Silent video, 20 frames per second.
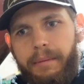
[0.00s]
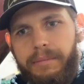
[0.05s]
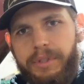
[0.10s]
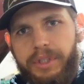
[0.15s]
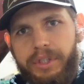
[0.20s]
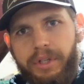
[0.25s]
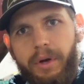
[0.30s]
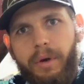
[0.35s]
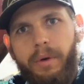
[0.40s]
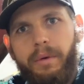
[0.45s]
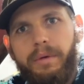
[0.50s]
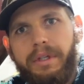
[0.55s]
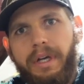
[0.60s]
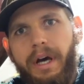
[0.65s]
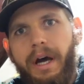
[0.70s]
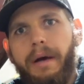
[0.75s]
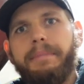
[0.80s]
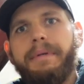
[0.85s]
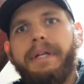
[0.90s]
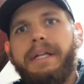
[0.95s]
show
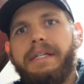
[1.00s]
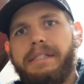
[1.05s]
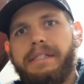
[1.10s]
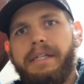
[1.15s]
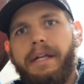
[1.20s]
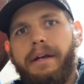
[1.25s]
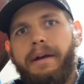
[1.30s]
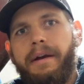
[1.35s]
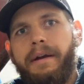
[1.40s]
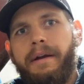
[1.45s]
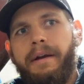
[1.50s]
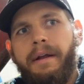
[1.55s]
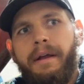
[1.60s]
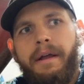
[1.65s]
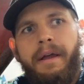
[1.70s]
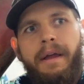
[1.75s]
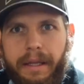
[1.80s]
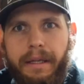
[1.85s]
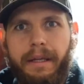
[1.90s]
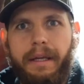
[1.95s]
top dead center.
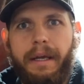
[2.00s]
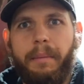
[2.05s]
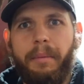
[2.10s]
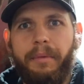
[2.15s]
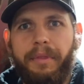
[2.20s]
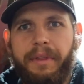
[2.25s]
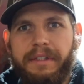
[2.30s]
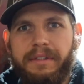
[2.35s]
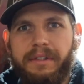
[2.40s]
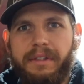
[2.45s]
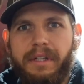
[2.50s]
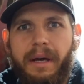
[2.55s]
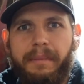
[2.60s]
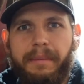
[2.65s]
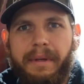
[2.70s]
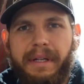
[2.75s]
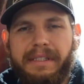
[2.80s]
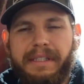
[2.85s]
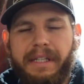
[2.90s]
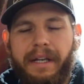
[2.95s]
A couple things with
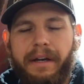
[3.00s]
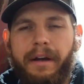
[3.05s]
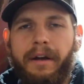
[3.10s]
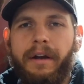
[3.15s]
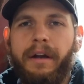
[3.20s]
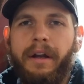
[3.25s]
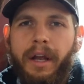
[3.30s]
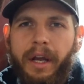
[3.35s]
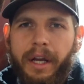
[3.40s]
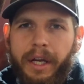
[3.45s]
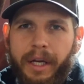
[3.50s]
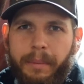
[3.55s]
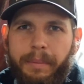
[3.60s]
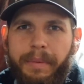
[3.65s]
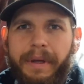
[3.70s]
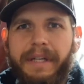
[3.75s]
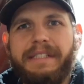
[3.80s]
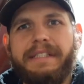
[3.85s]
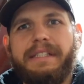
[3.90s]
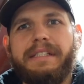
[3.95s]
top dead center: your
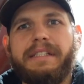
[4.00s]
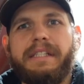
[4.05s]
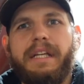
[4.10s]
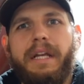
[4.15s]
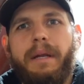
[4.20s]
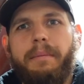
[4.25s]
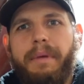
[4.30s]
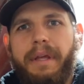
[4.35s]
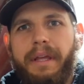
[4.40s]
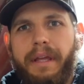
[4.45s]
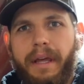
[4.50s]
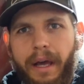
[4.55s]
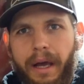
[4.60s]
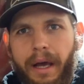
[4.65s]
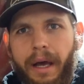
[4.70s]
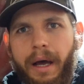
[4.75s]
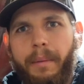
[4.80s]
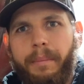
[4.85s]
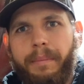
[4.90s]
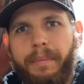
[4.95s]
piston's going to be
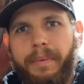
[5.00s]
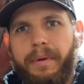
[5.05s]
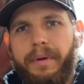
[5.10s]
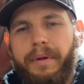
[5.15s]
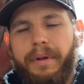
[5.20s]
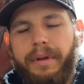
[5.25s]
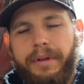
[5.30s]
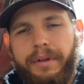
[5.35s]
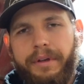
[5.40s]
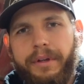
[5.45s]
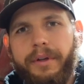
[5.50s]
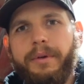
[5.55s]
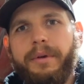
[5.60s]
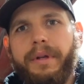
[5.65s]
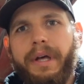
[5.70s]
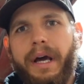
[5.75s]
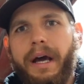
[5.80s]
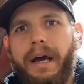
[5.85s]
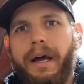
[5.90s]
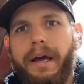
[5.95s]
up two
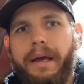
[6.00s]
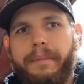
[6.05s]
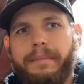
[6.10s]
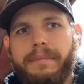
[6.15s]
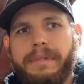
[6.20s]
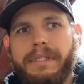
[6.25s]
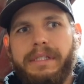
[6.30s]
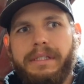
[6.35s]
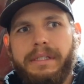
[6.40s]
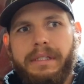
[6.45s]
different